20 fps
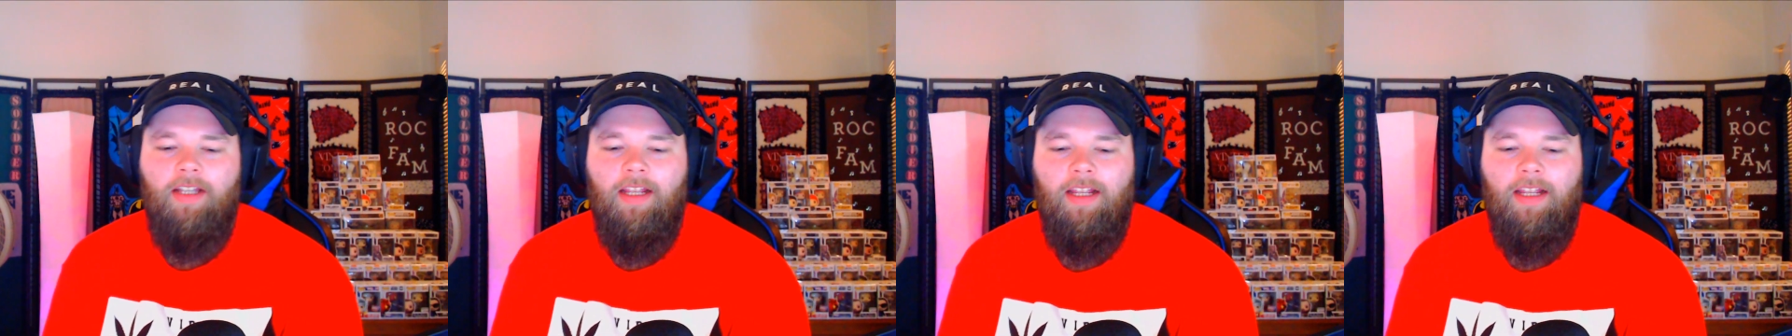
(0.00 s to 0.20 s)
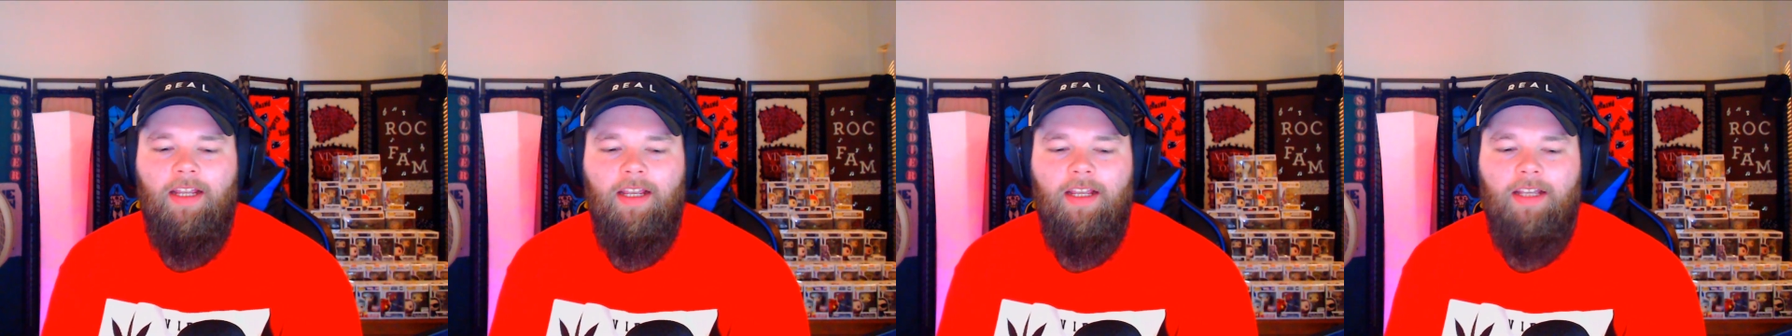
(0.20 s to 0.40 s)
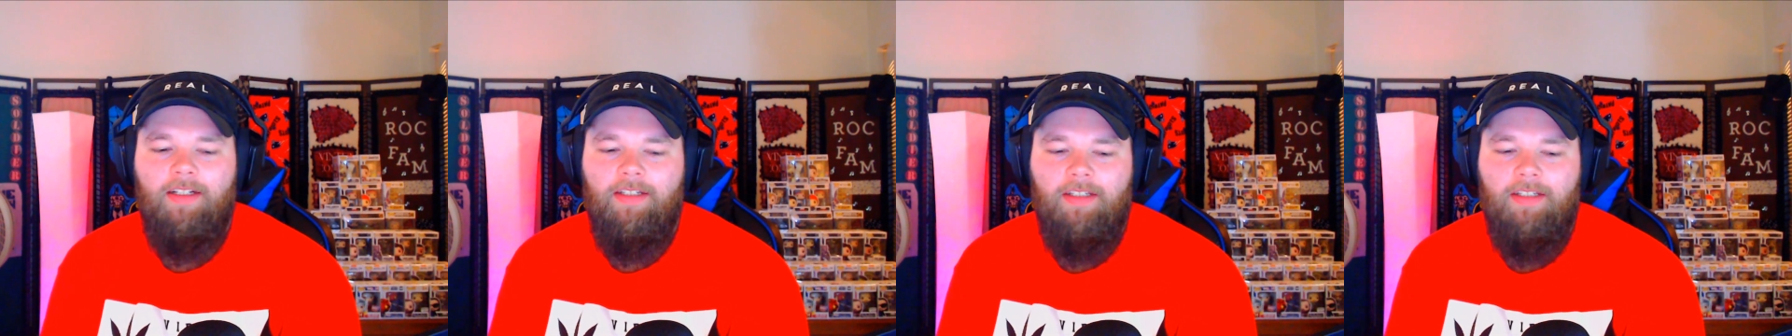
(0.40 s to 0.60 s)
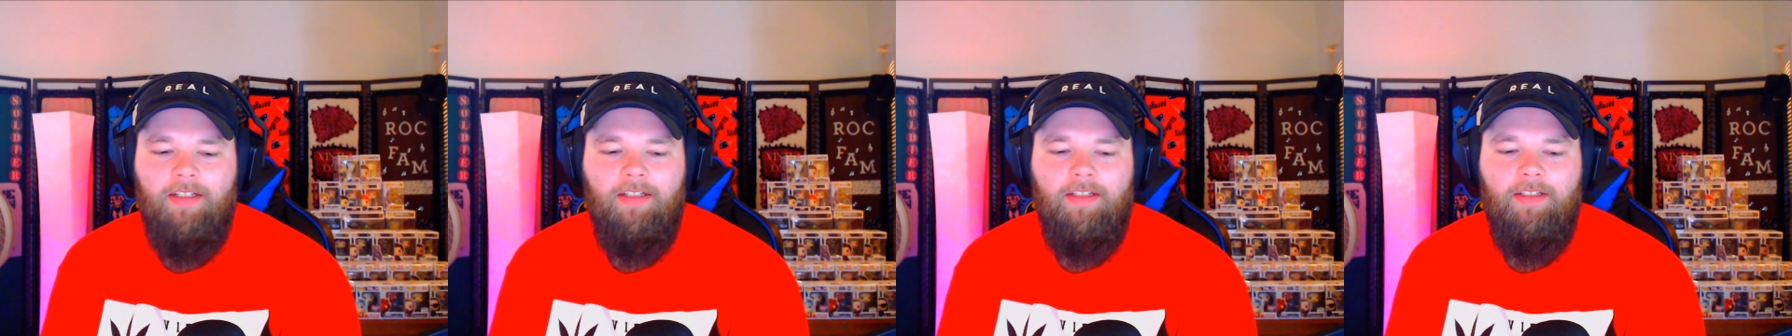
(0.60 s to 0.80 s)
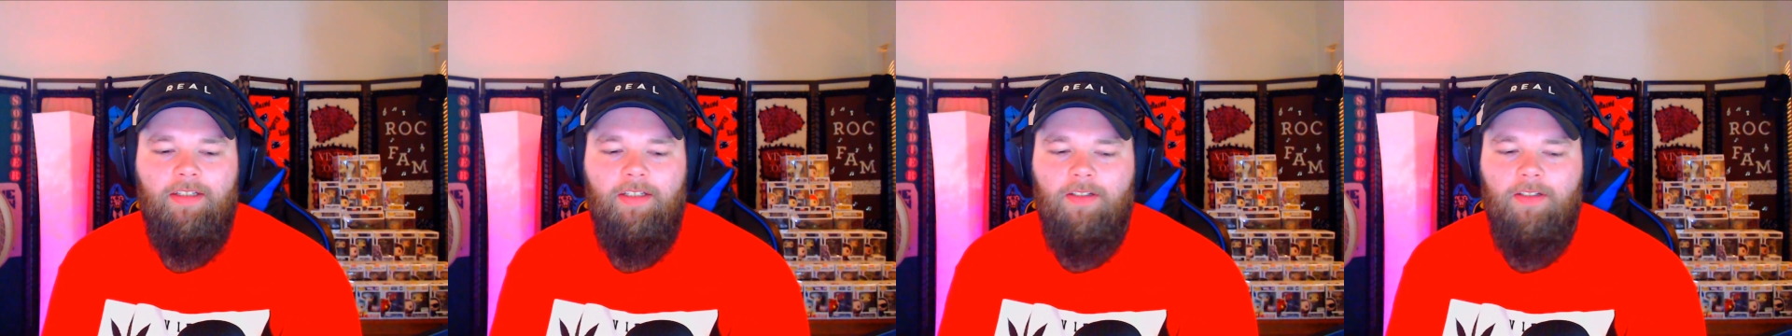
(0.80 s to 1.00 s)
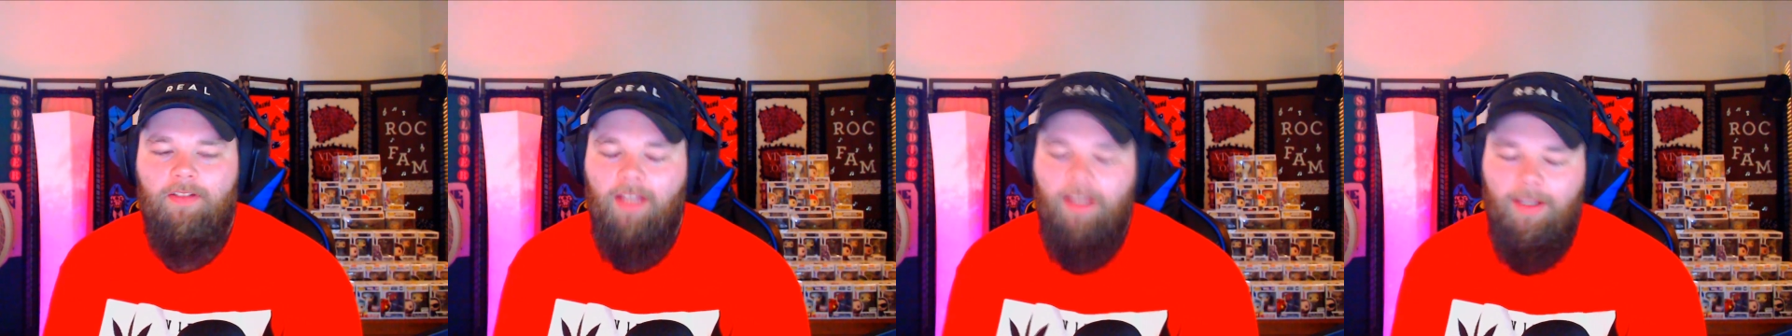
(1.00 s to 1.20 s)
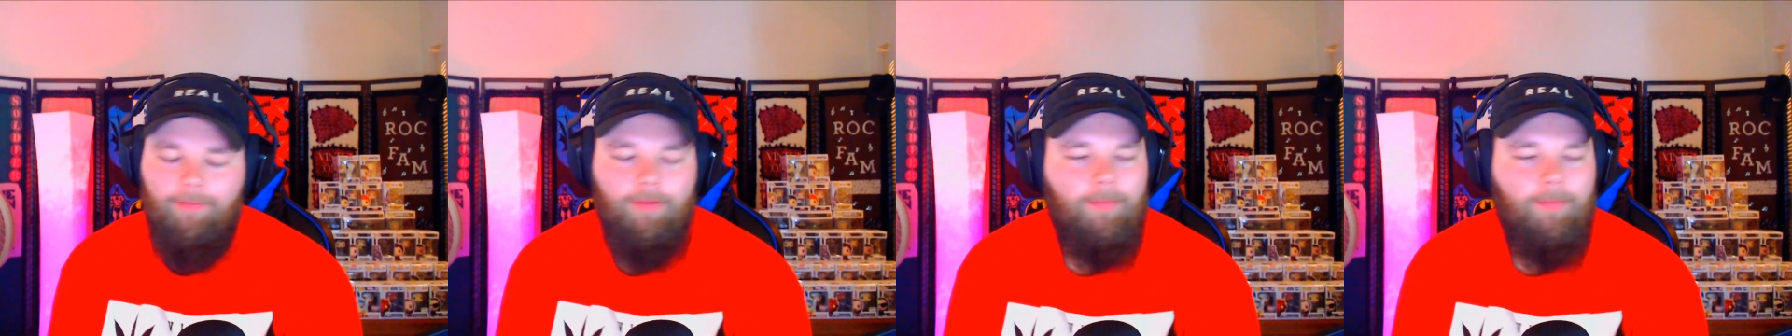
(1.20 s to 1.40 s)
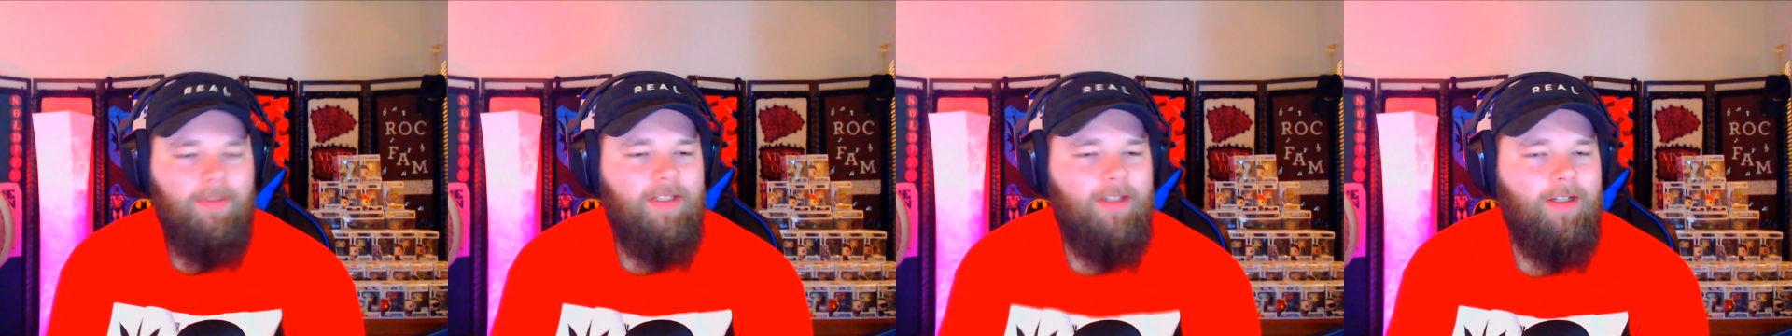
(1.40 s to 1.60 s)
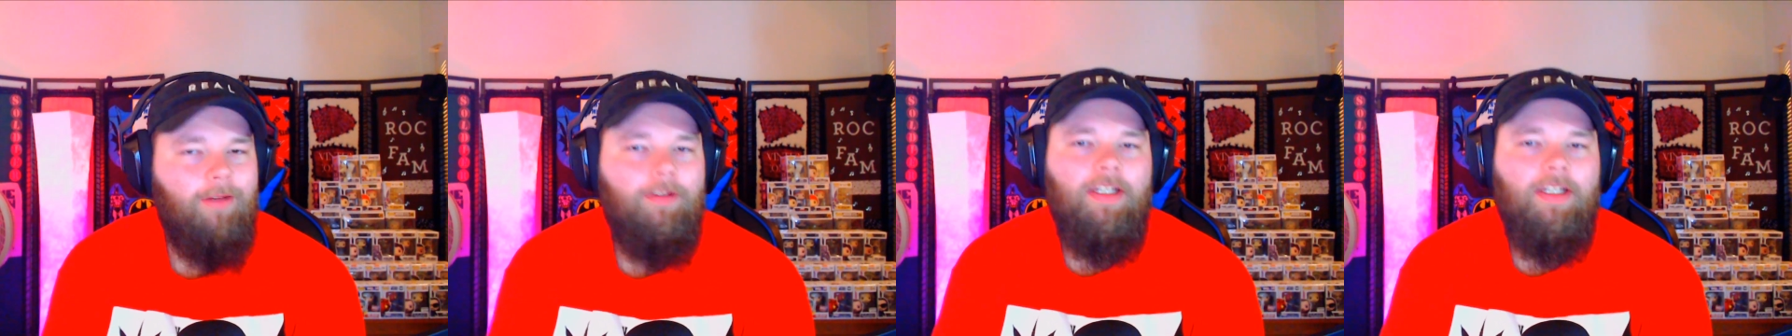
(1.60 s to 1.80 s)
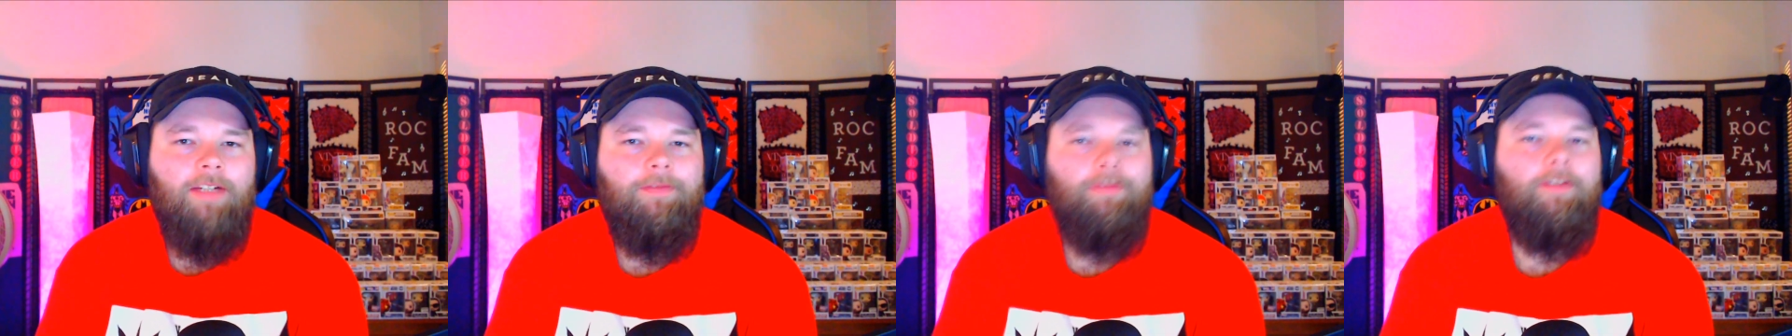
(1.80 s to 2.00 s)
and your life would be no
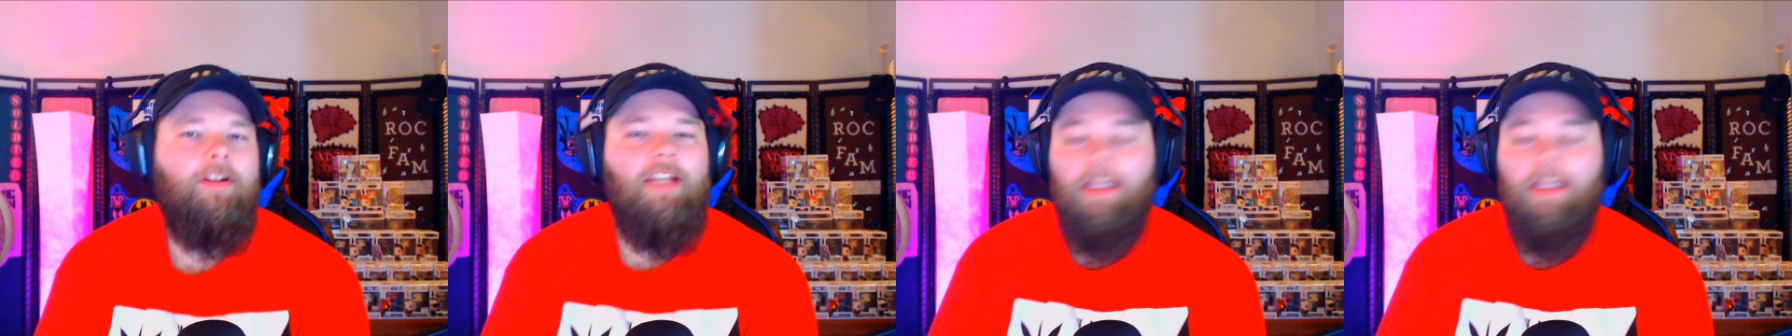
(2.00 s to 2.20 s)
different.